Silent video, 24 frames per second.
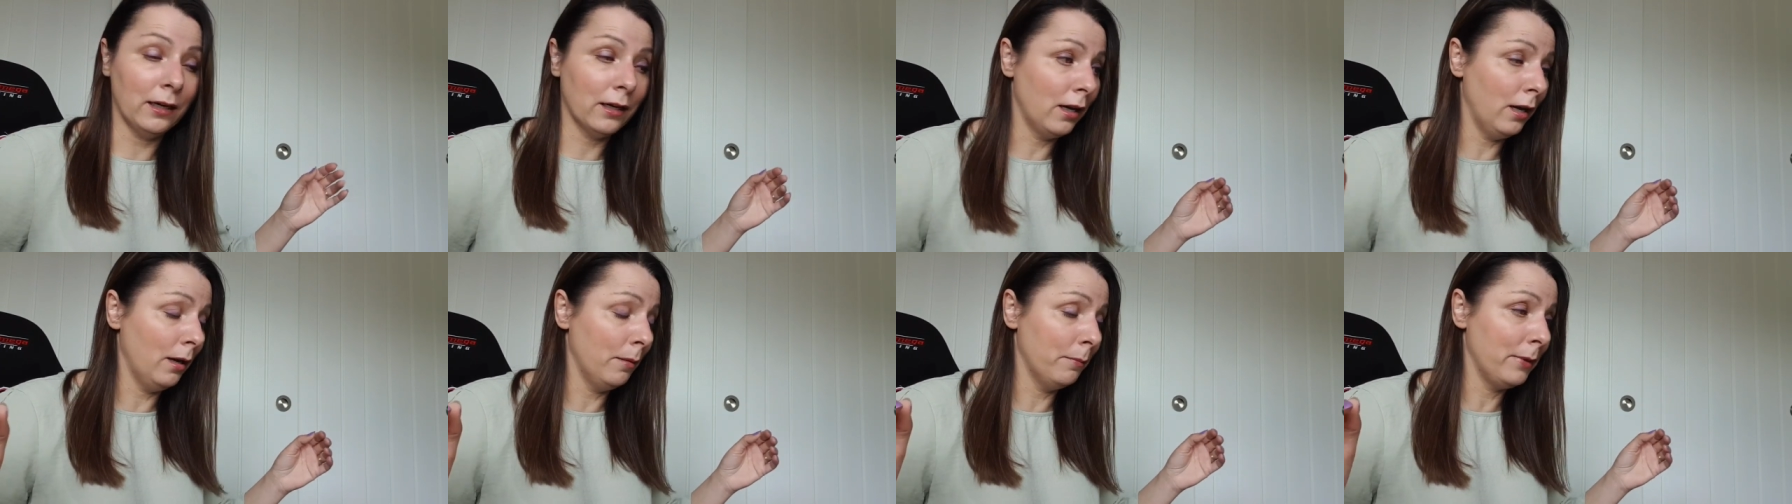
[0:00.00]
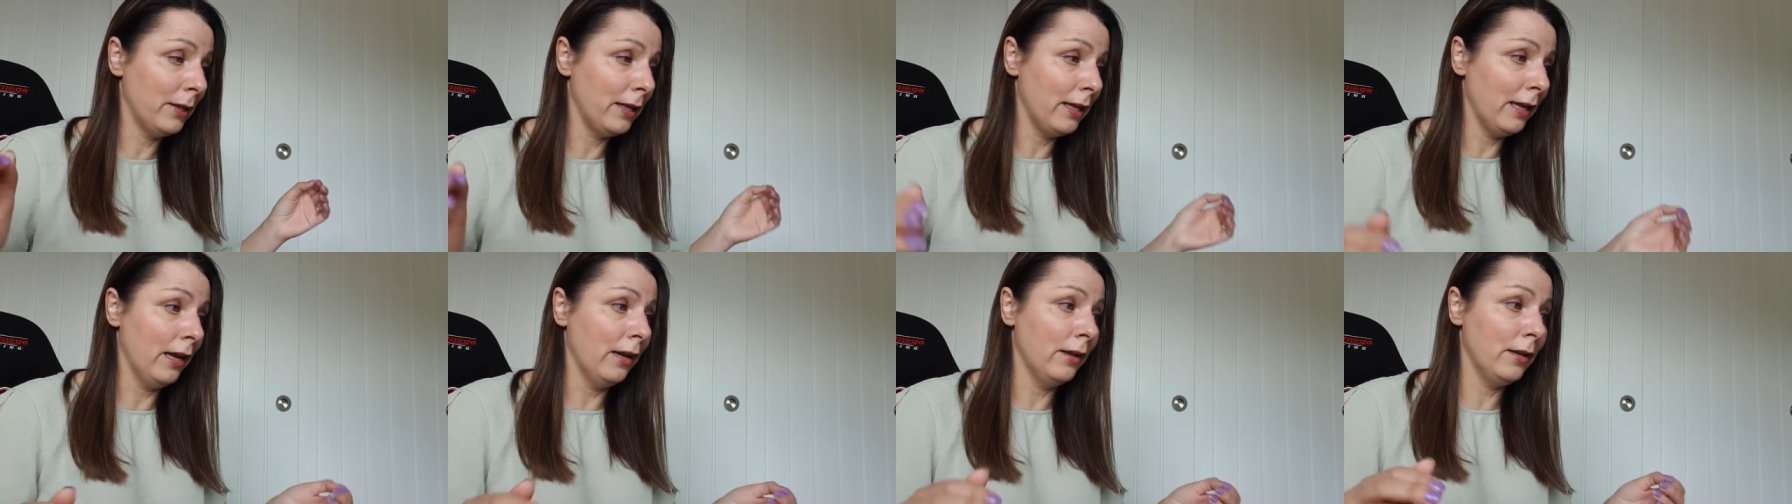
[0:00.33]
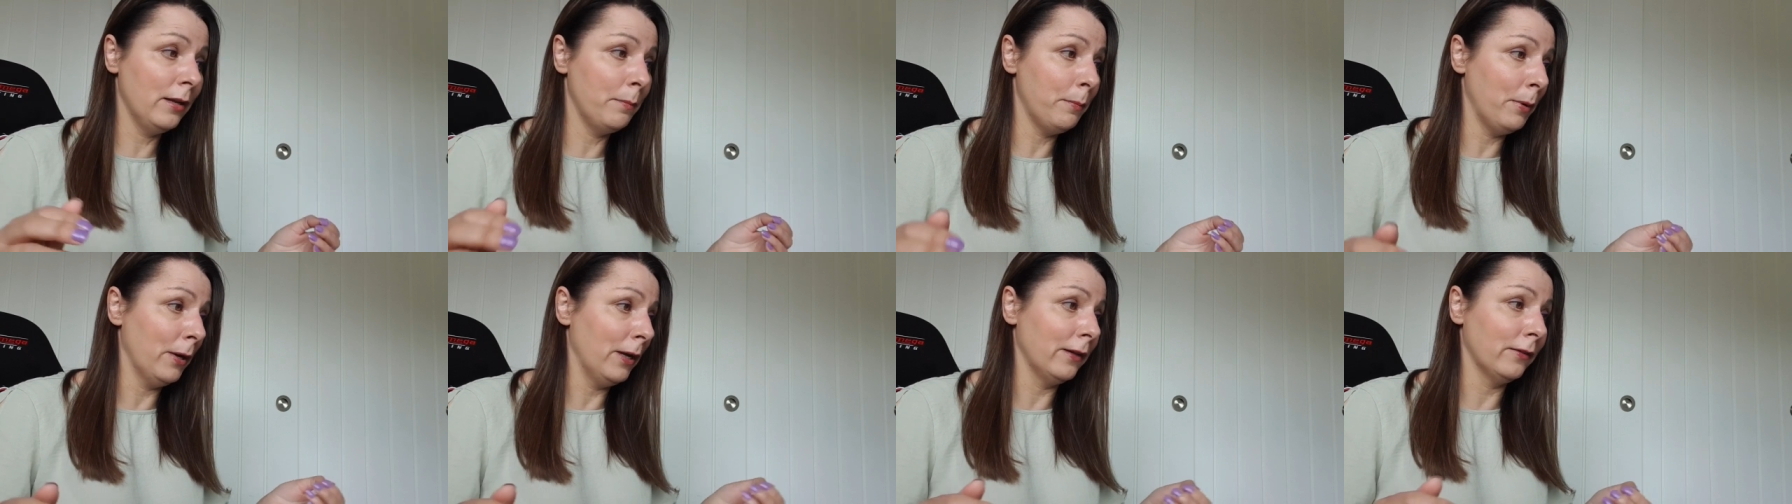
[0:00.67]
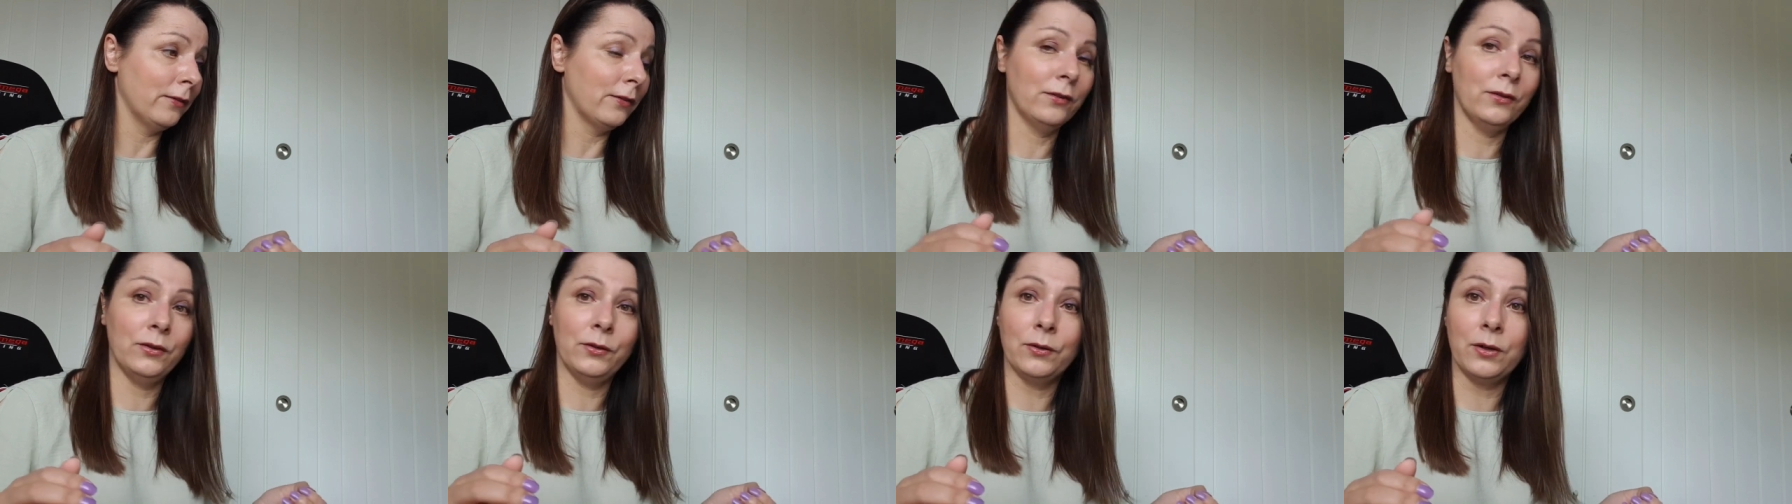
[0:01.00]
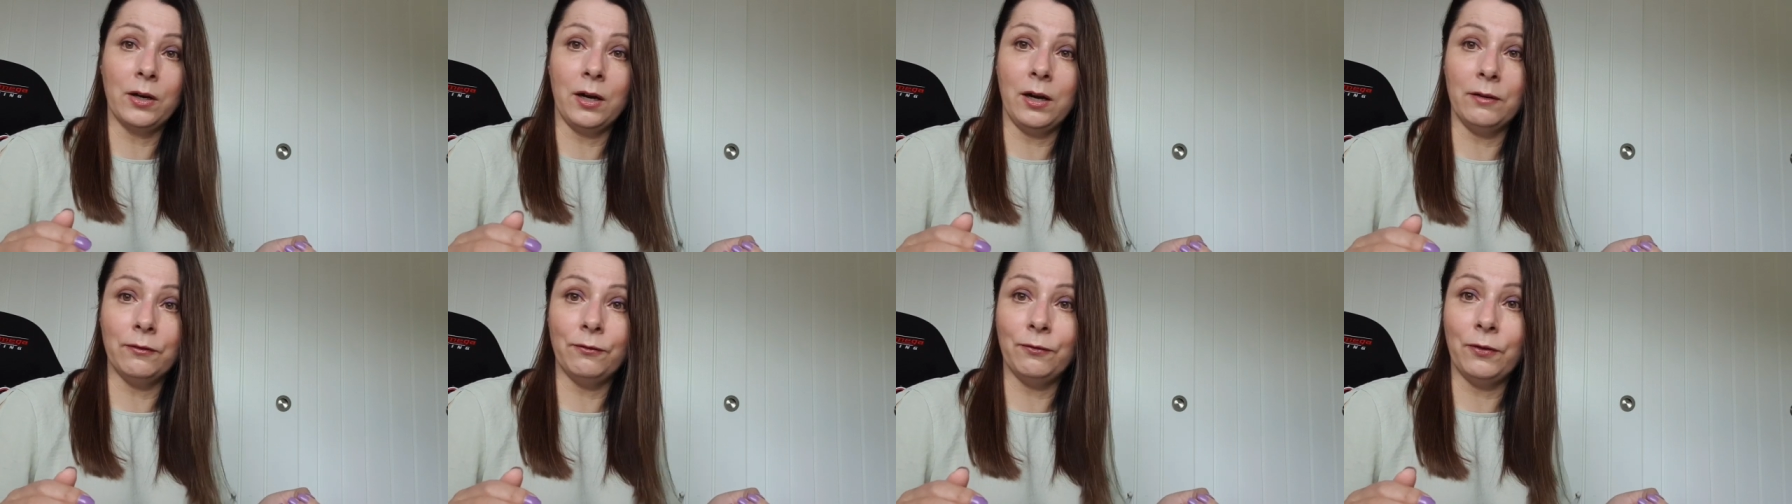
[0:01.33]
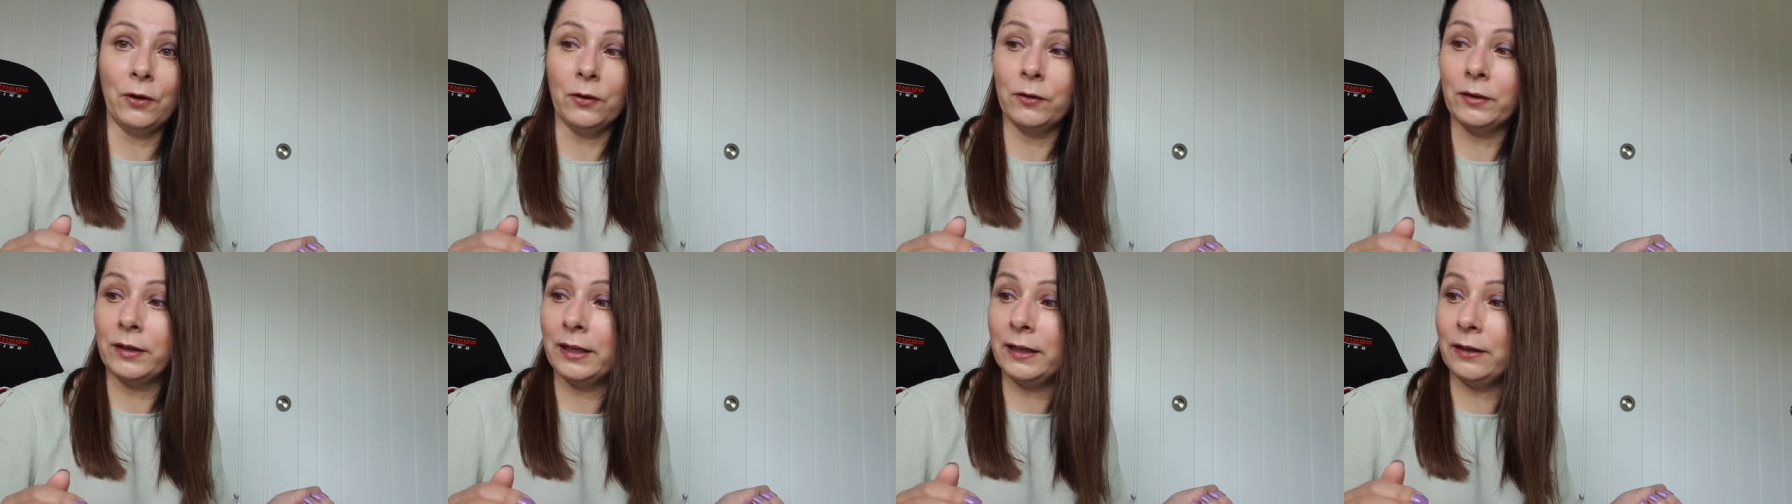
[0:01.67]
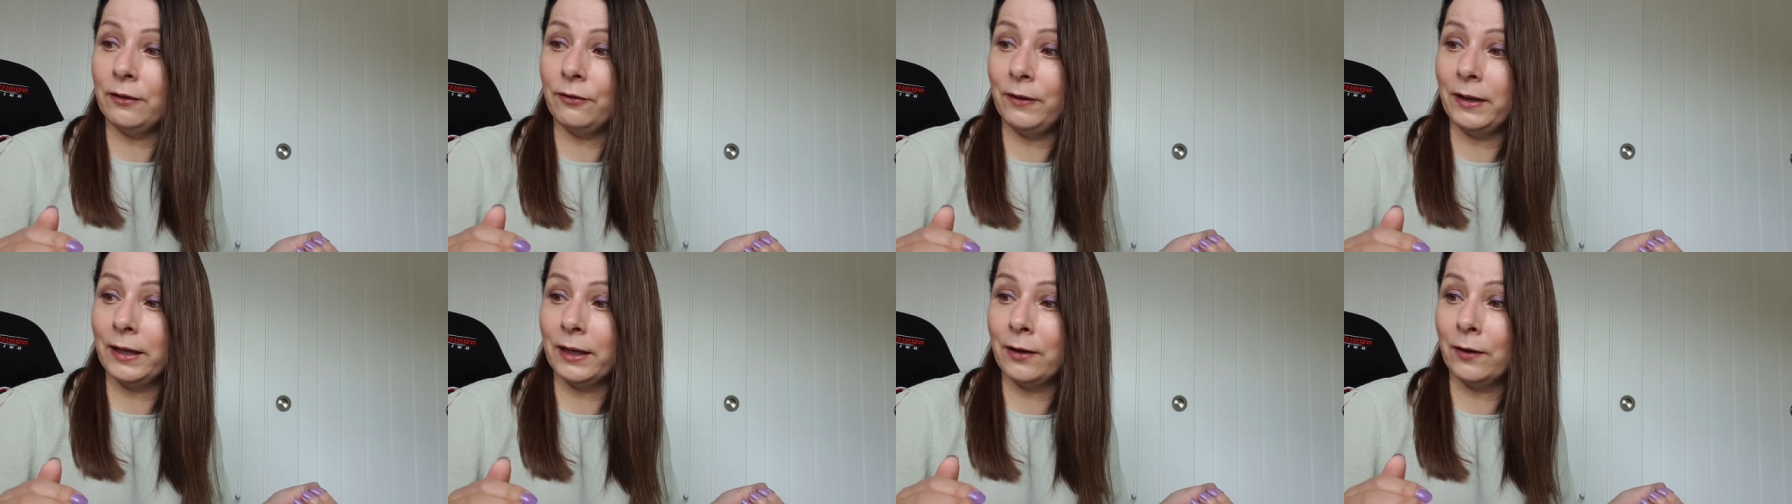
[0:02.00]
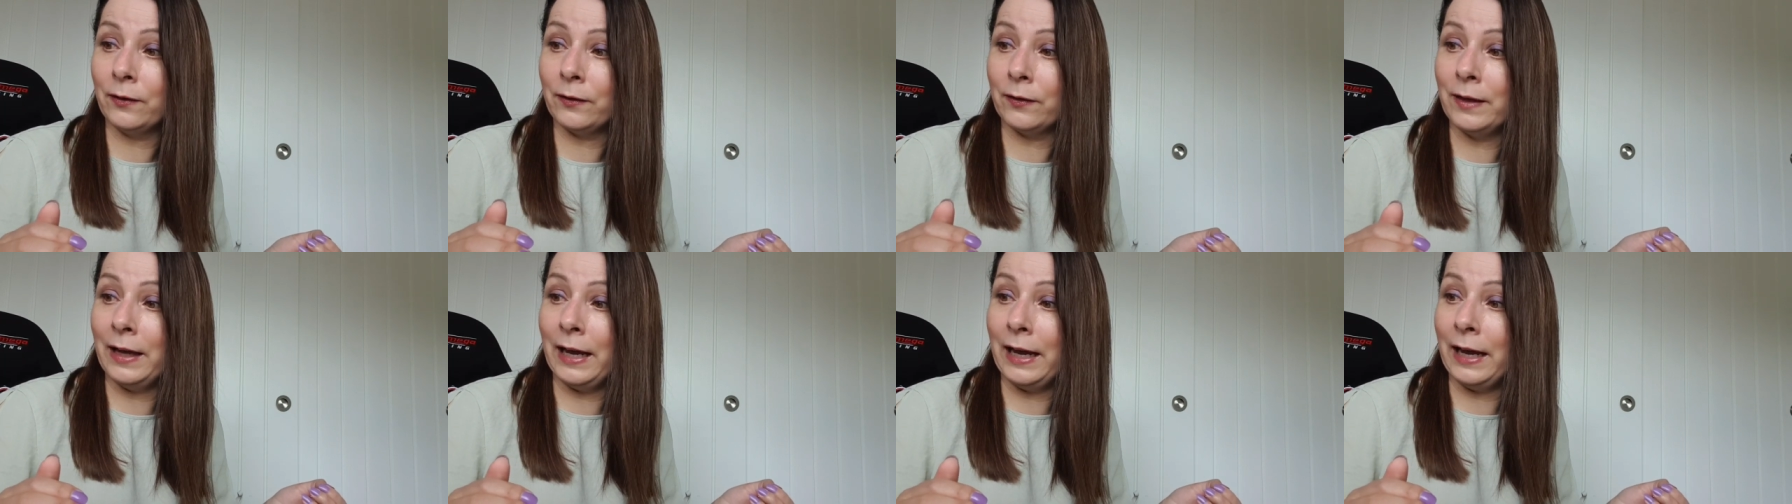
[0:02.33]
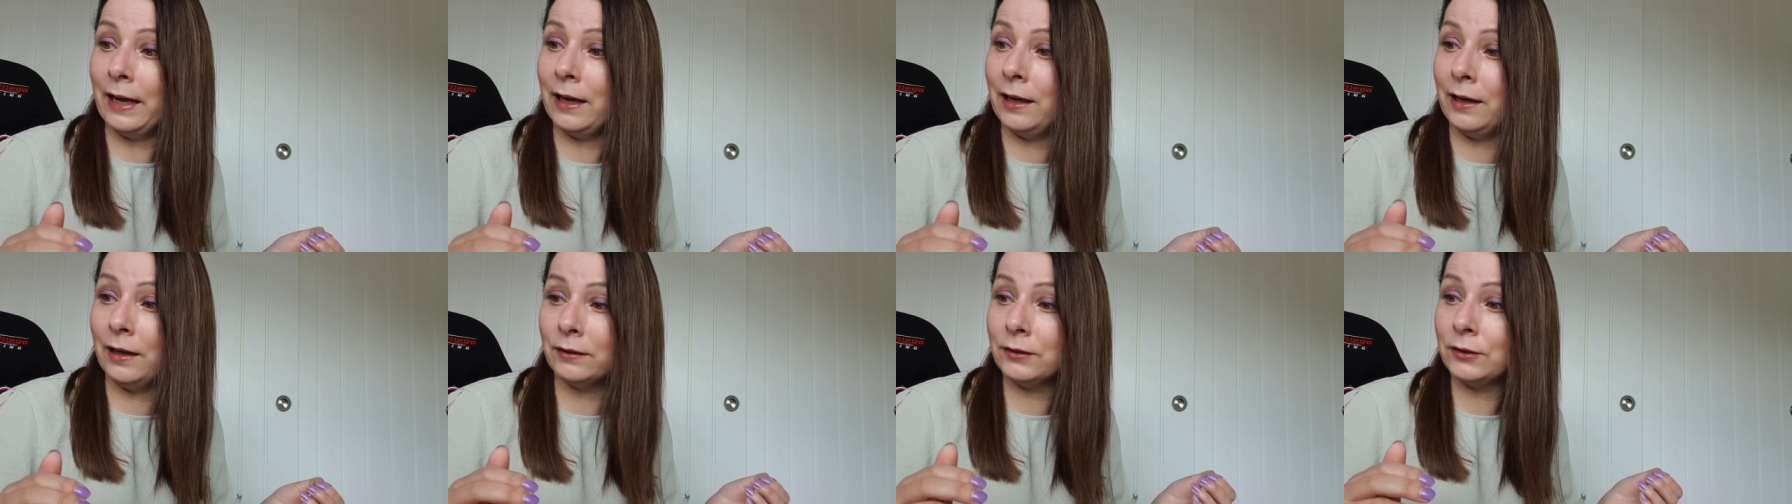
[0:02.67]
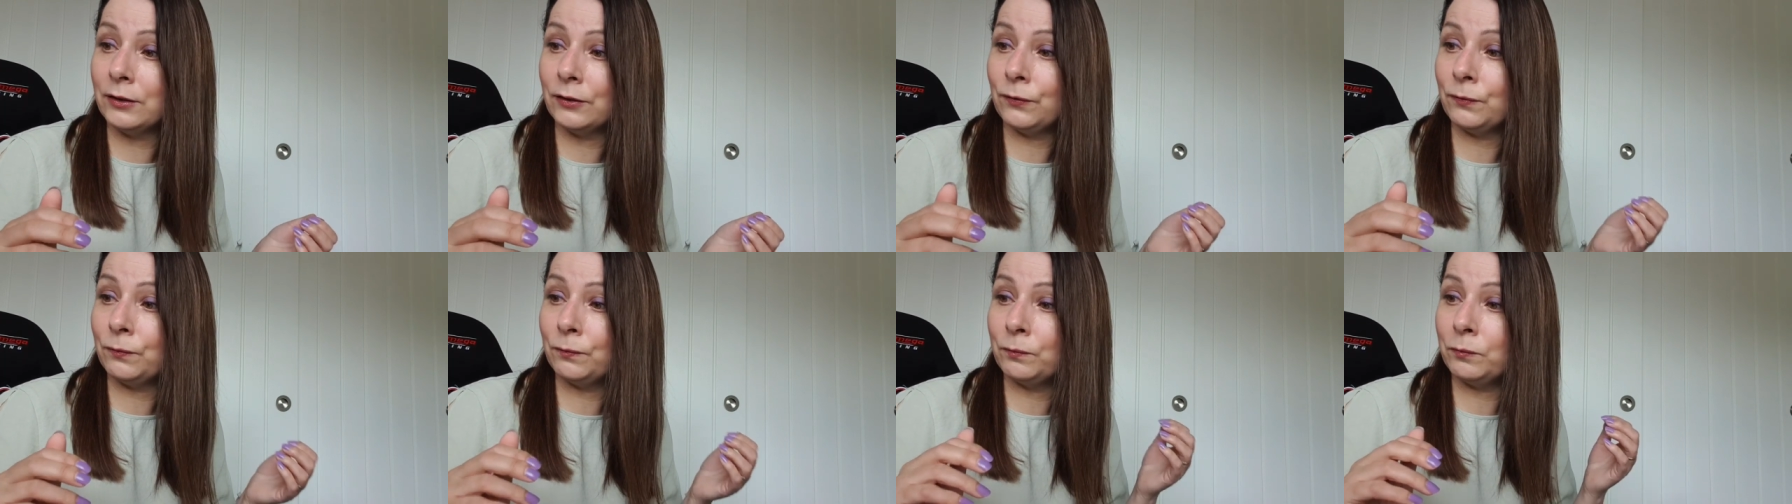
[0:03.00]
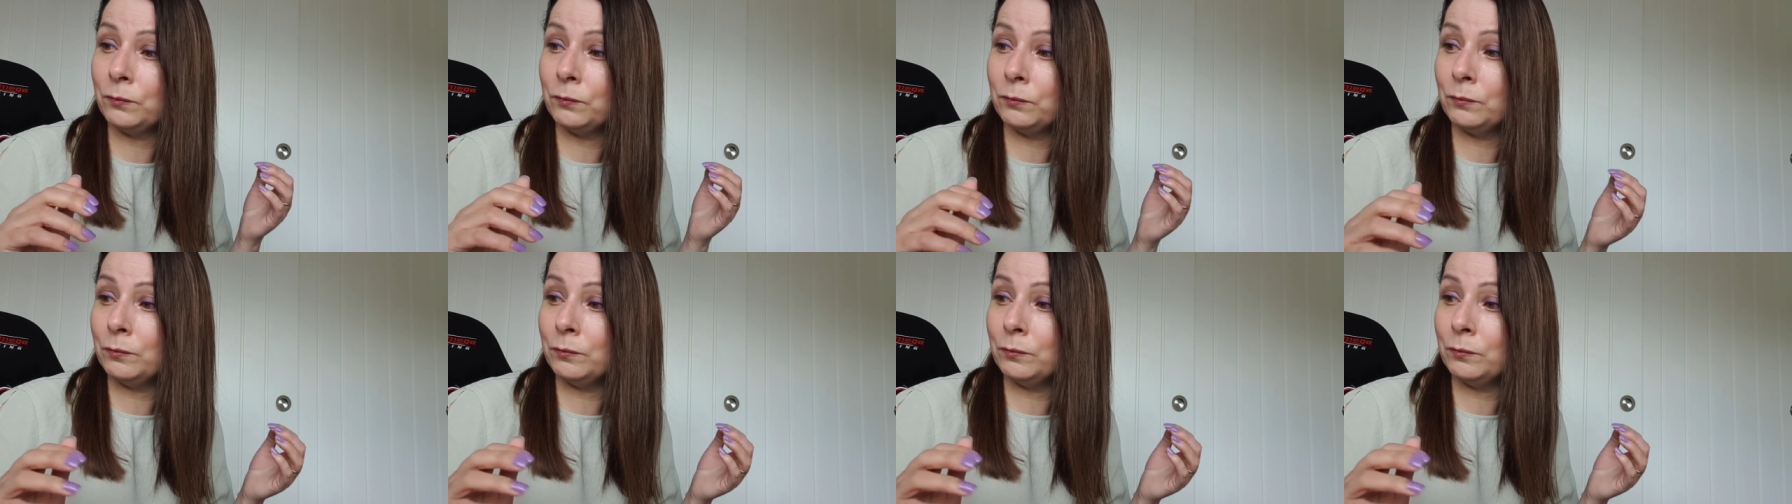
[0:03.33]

I can't be the only person who can't find anything on there. I just,